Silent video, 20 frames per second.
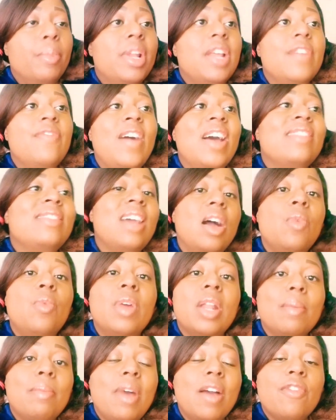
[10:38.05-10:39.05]
But if I thought
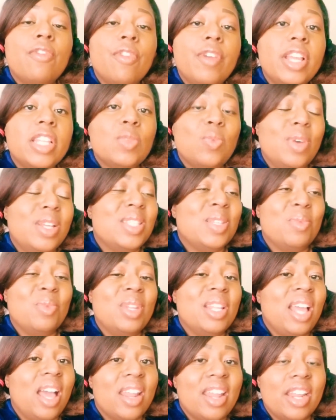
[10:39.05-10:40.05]
one of my friends wasn't
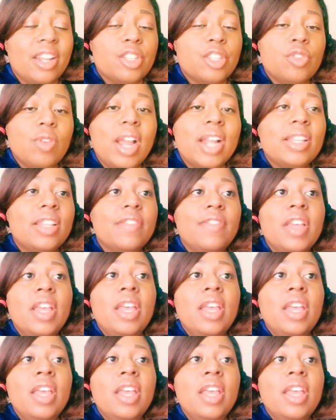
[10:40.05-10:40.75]
really all that attractive,